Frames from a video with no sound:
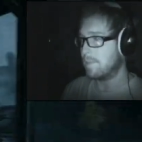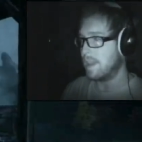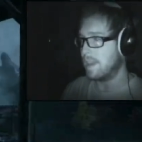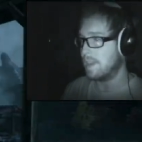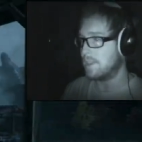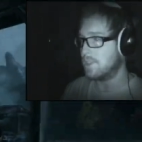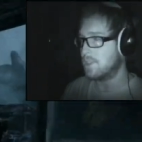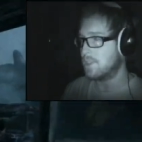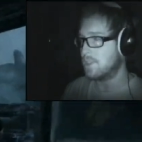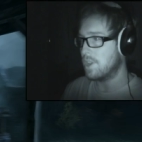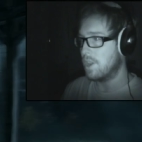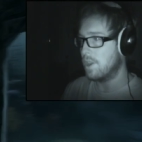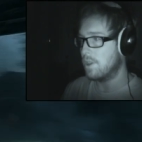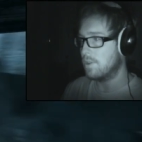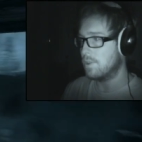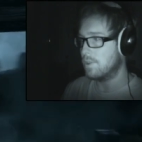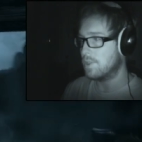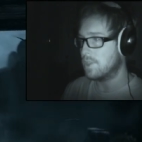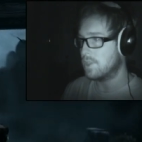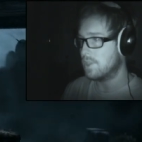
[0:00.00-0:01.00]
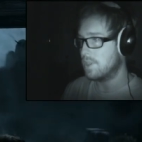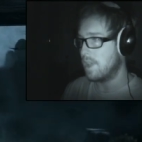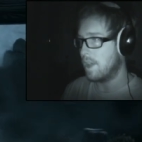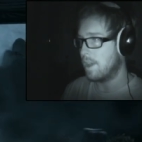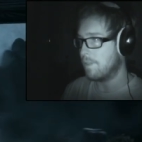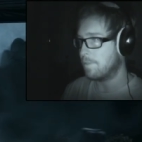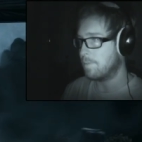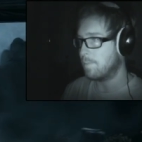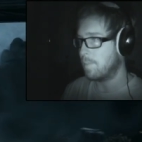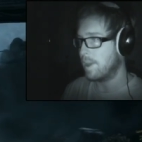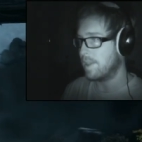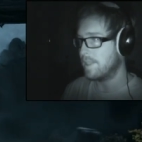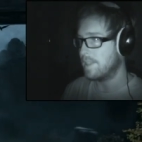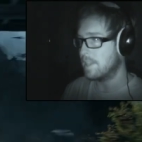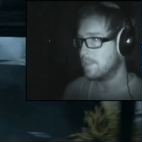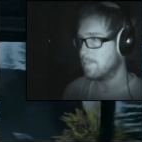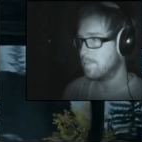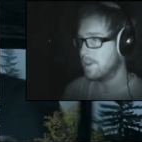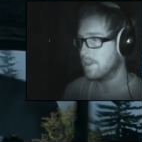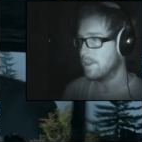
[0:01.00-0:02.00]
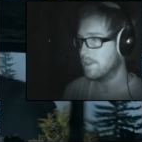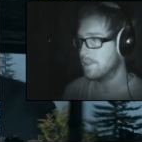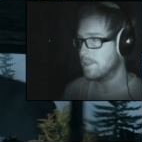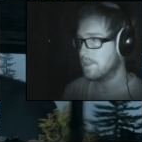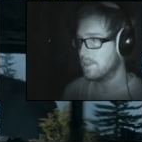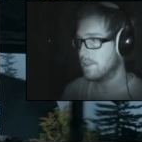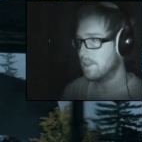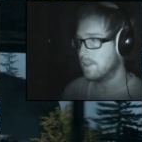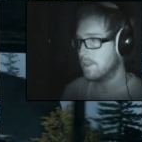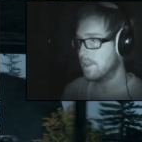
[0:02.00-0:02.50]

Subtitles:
getting so stuffed by these birds.